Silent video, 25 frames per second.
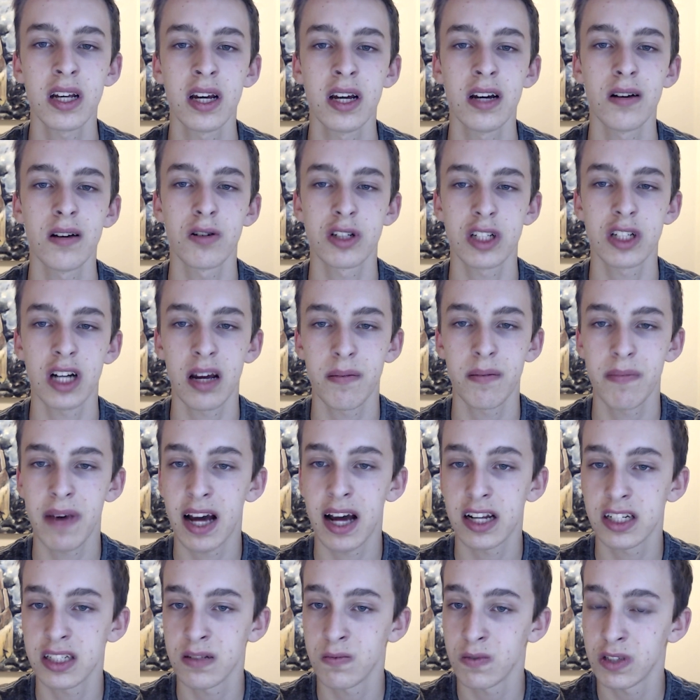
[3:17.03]
which I
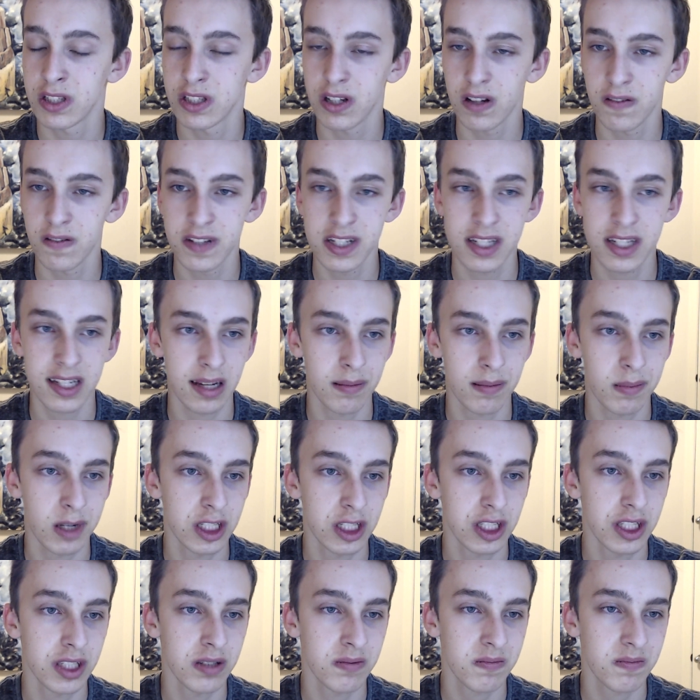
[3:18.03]
imagine would solve the same
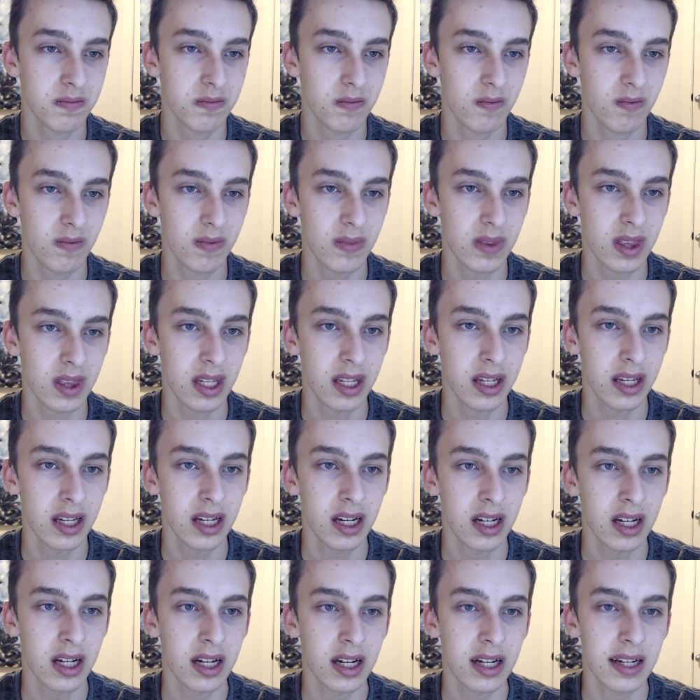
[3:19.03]
issue.
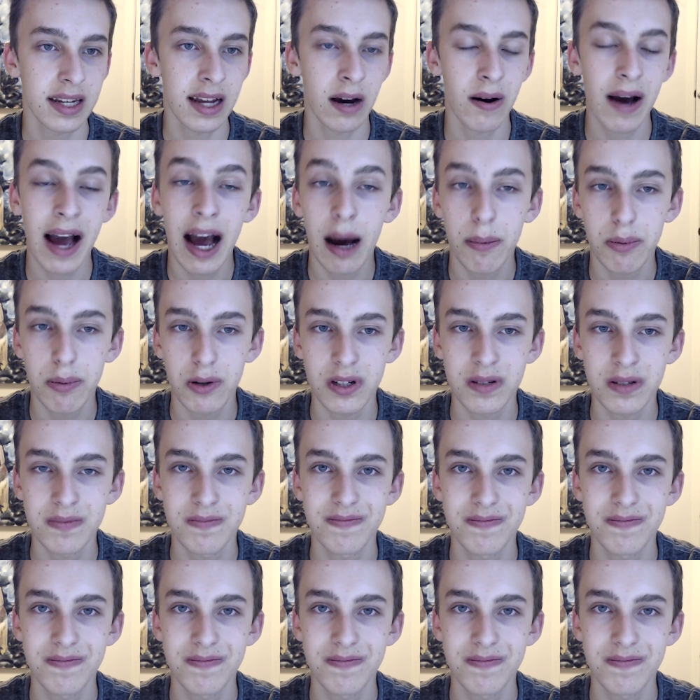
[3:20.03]
Now, Apple.